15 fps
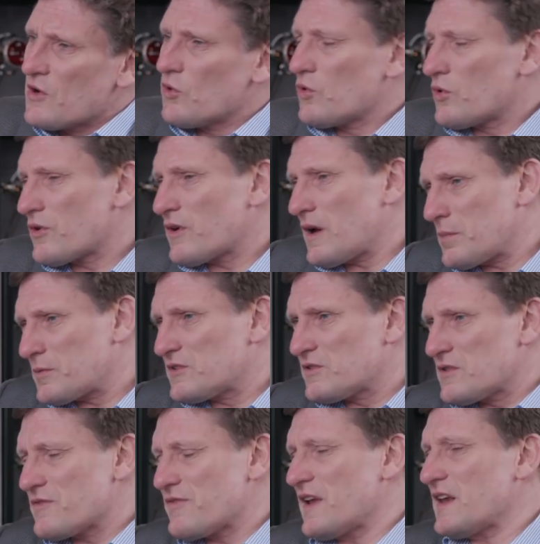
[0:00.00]
or up
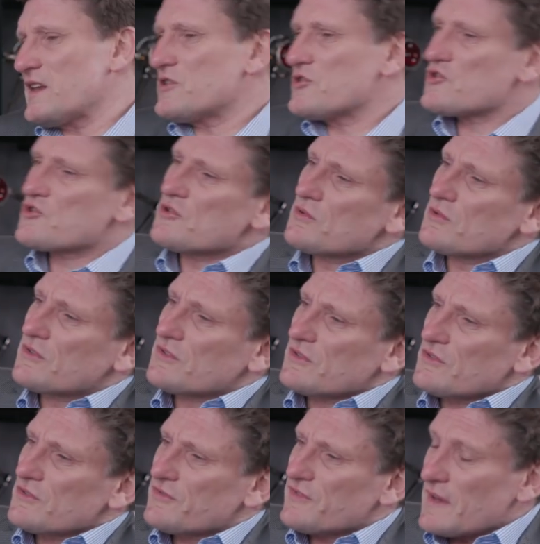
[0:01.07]
to the Vallée de Joux
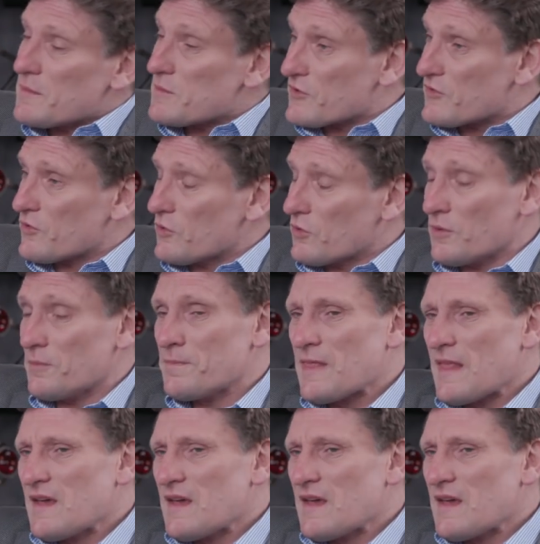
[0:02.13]
to Philippe Dufour